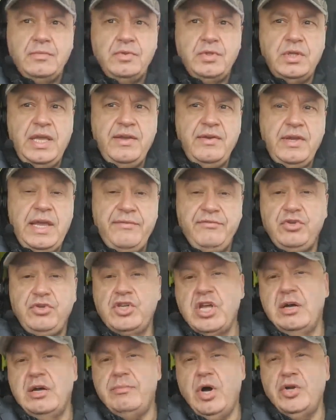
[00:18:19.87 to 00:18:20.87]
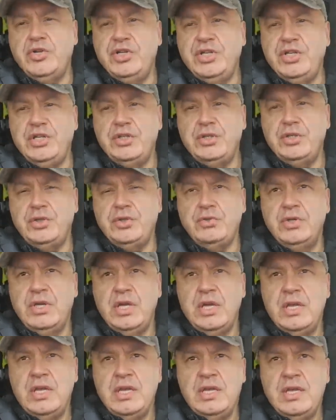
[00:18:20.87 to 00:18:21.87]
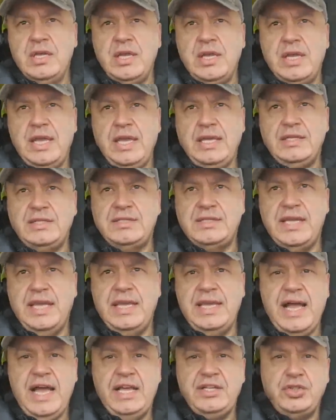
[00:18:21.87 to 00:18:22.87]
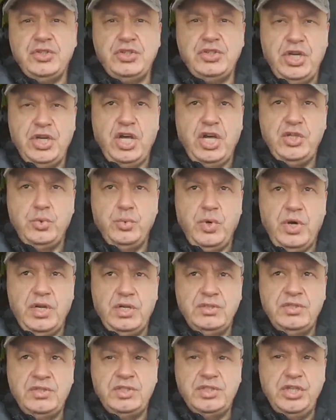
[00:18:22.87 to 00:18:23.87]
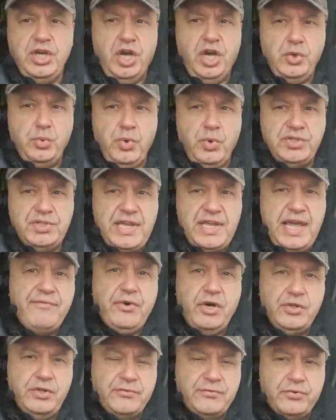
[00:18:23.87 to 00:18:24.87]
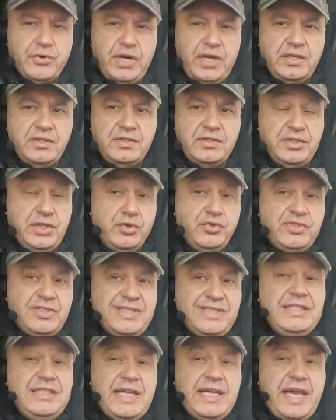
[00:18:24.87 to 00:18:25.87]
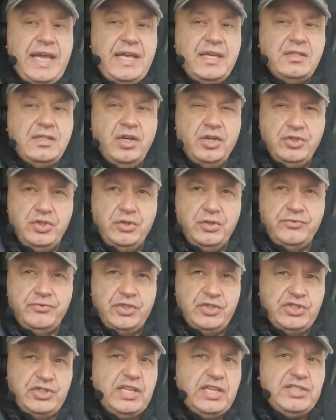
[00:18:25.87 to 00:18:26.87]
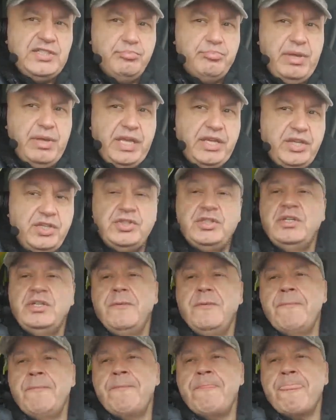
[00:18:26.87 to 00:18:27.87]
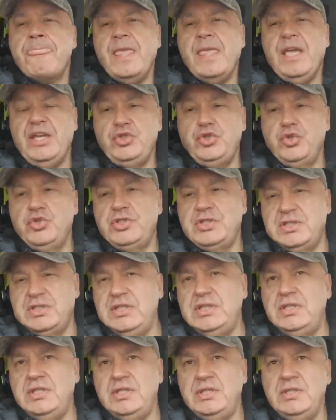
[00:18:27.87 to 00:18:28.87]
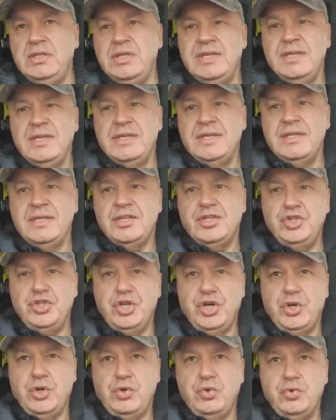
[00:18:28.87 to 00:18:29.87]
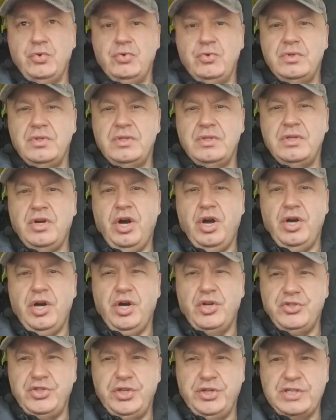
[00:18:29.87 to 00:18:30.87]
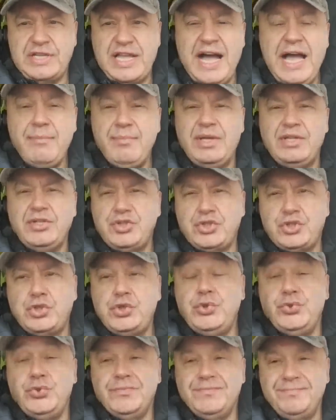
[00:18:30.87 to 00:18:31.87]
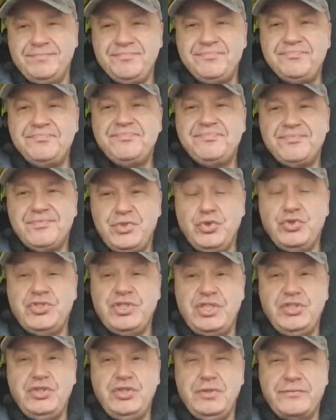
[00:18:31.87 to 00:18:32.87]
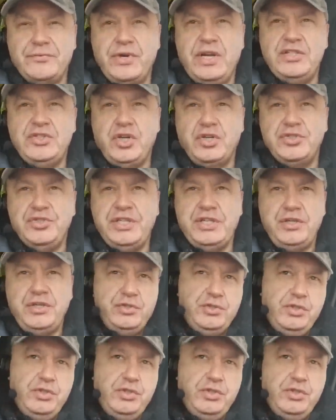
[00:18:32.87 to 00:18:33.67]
If you come on here and say hi to the other ones have other friends. They'll see that on the suggestion page. And you'll see, on their comments too. You'll see new friends on there.